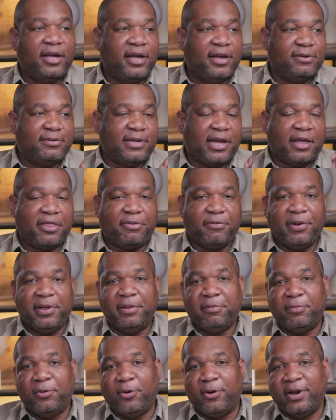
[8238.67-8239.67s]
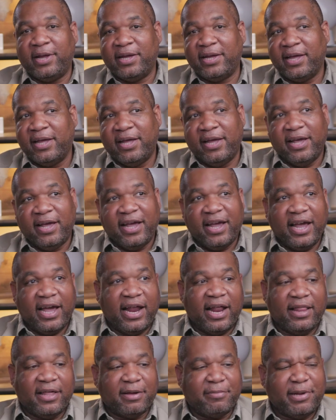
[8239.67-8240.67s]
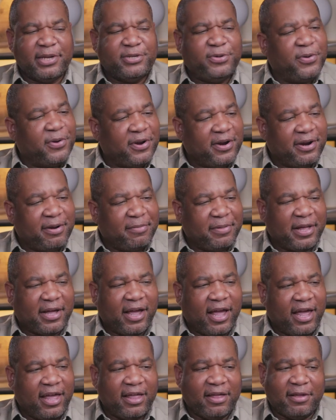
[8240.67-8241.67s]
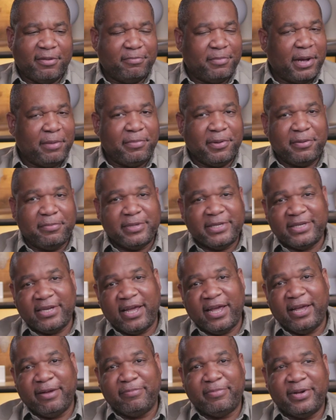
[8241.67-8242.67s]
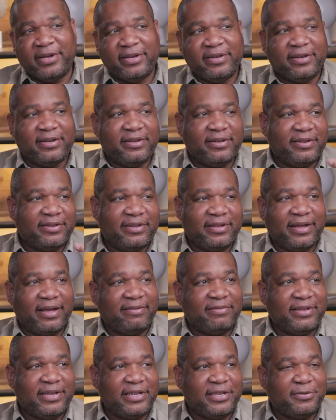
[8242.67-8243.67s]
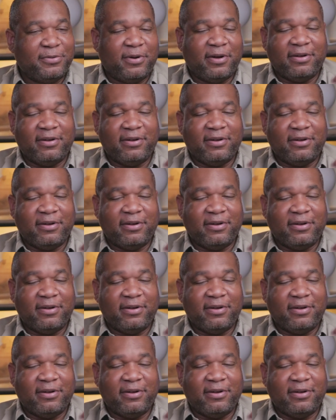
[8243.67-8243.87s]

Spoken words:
It was like 3 a.m. and I look at my Twitter and I'm like, hey, it might be a mistake, but they have the